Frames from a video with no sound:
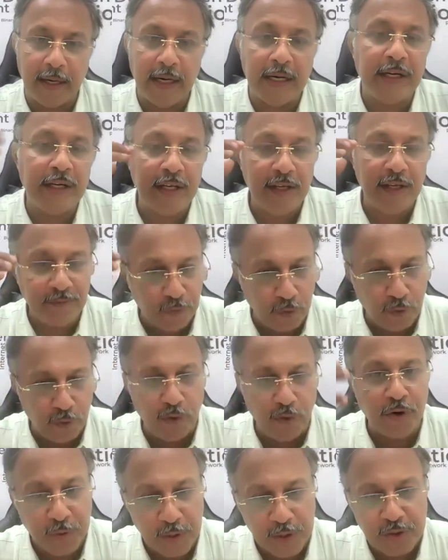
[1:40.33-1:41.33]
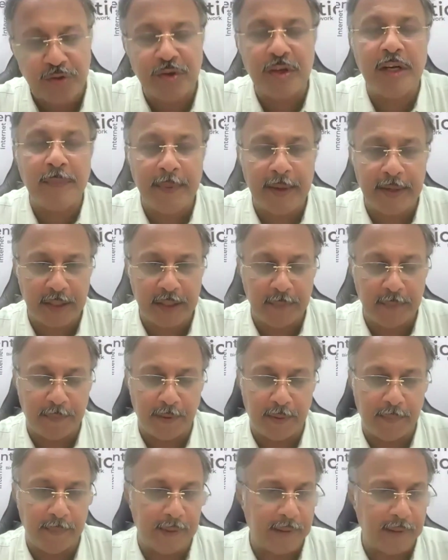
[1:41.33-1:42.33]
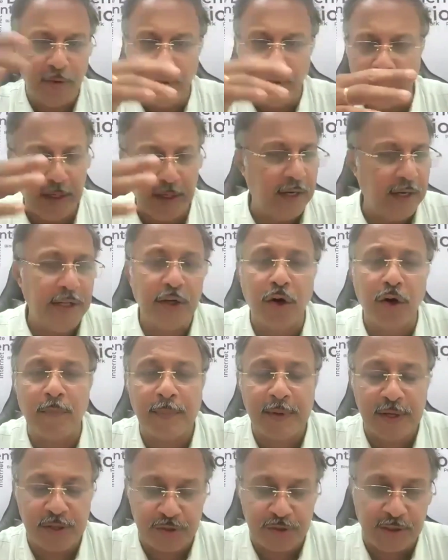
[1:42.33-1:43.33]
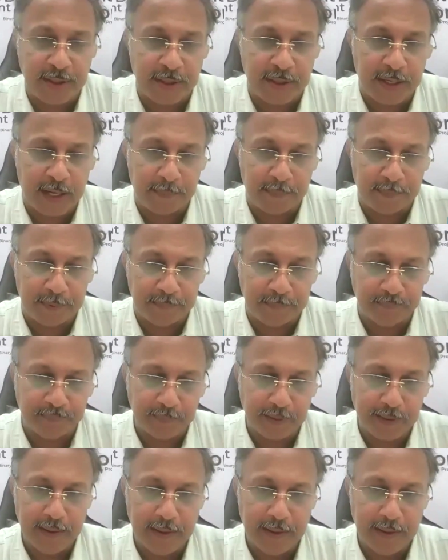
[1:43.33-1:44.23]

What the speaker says: and he forgot to actually make the payment. Any combination can happen.